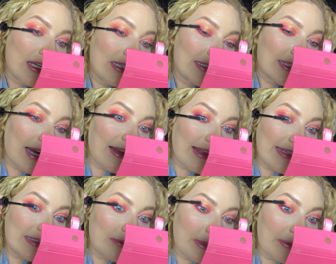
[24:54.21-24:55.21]
It's kind of like
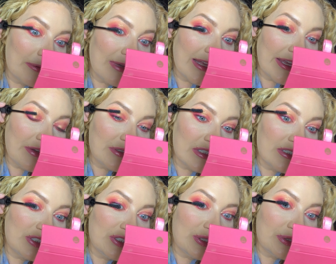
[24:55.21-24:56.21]
some people like using
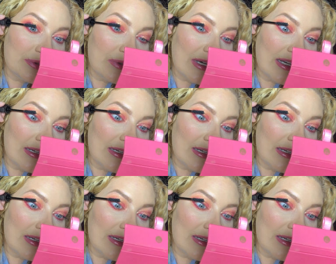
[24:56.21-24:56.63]
two